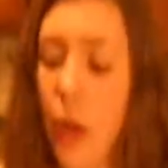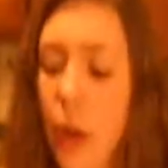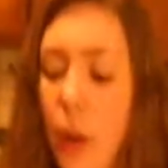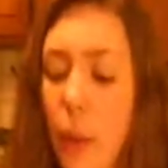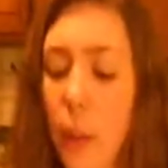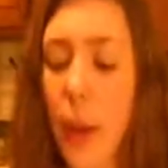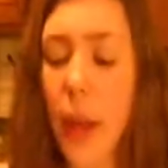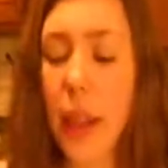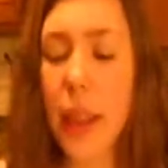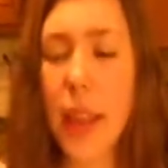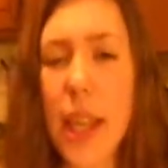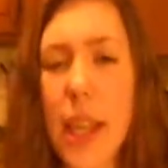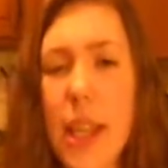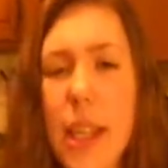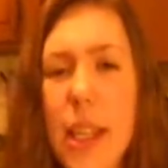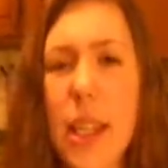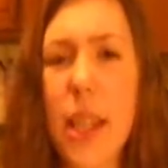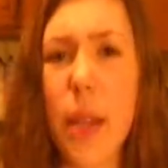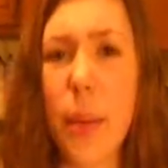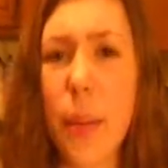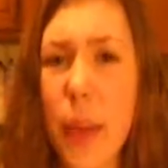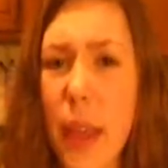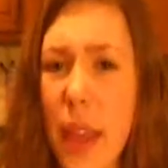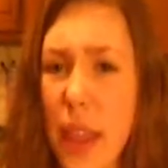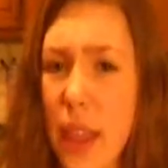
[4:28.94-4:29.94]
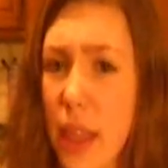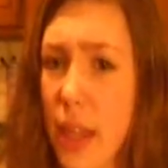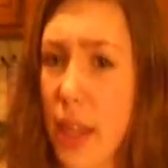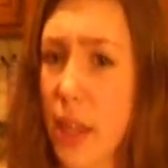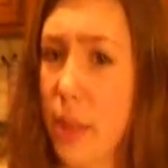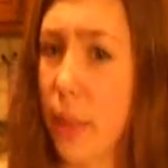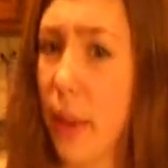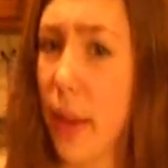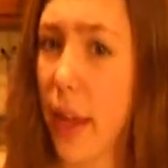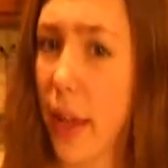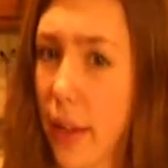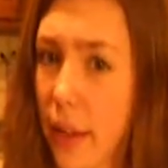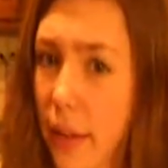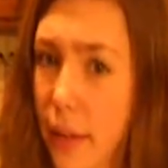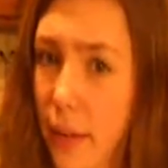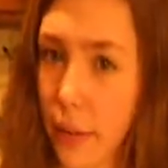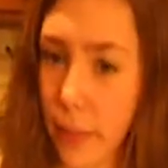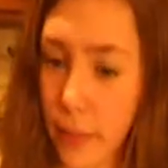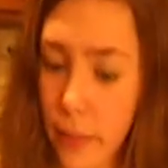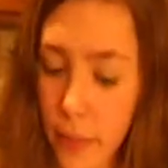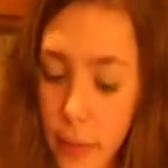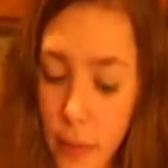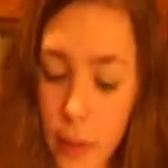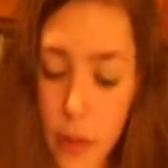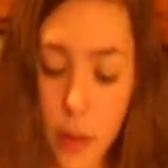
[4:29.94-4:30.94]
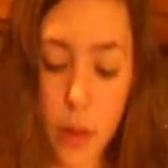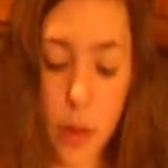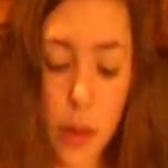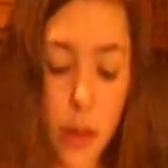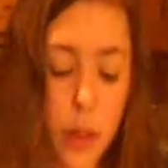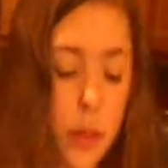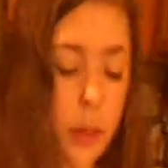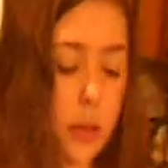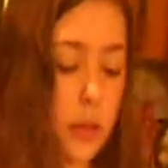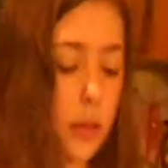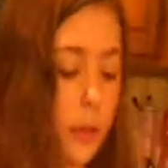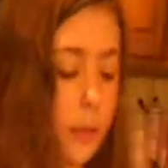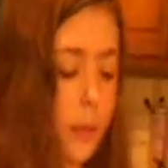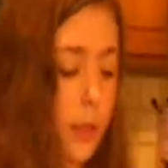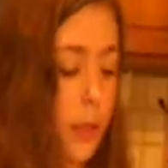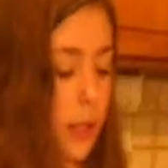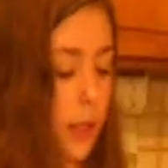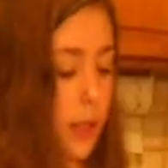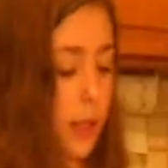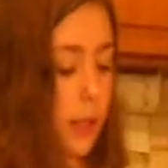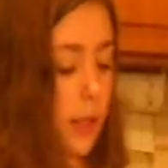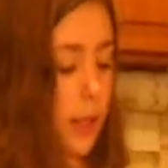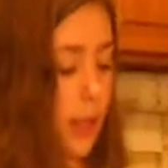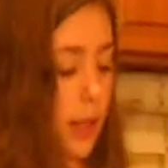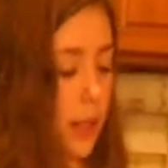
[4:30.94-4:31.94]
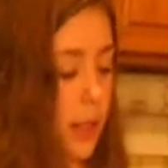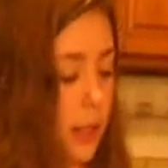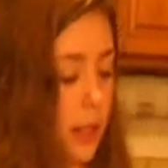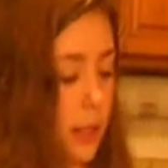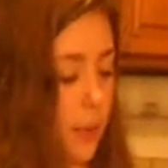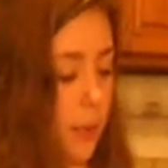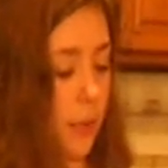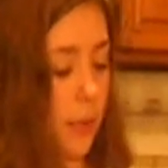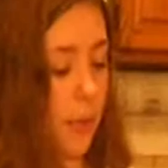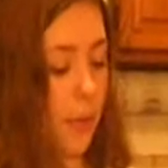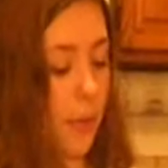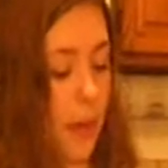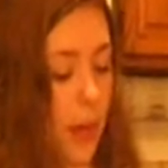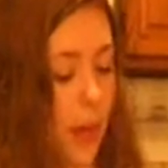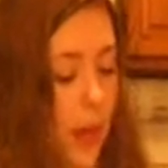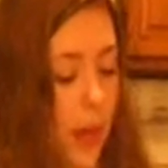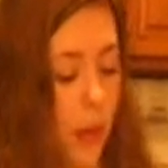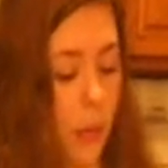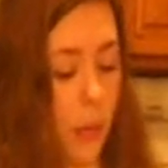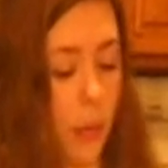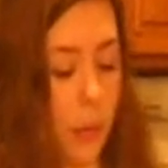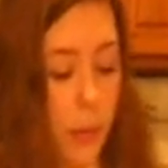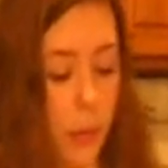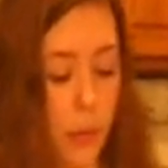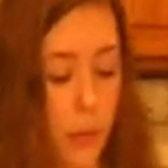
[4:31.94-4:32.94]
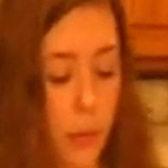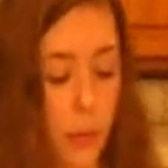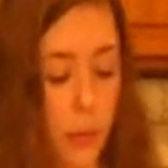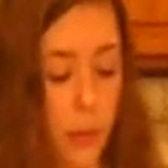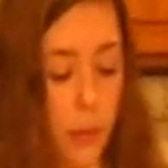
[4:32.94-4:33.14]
We don't want these to be this big. So I'm just going to take some of it out,